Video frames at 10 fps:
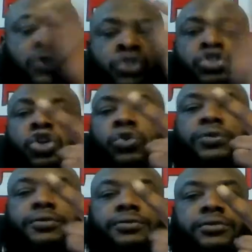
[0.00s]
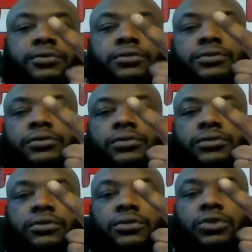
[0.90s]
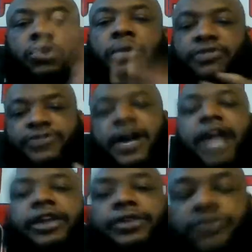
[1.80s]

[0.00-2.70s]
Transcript: 2. New men for fire.